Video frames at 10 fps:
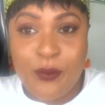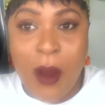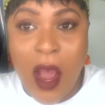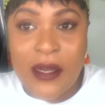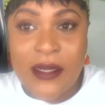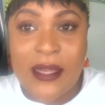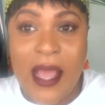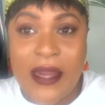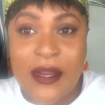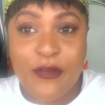bond
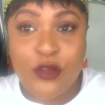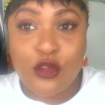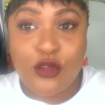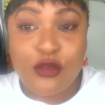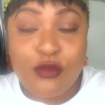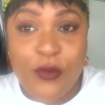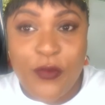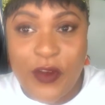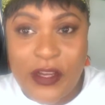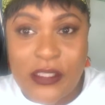and a true
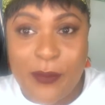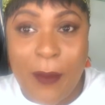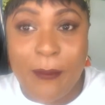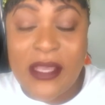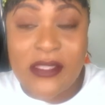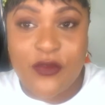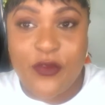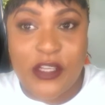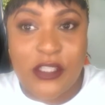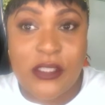friendship, a best
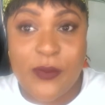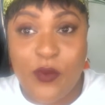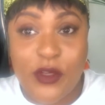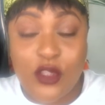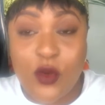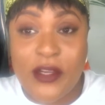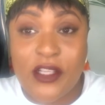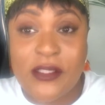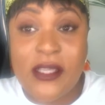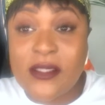friendship with you and
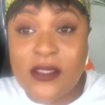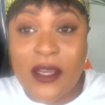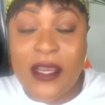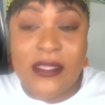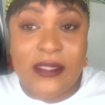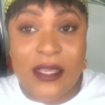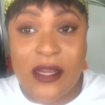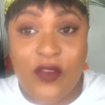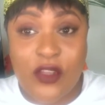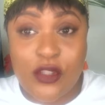your sister
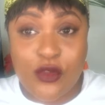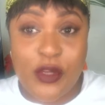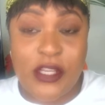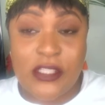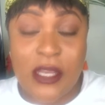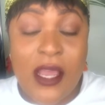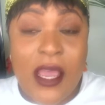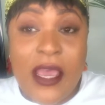instead of a stranger.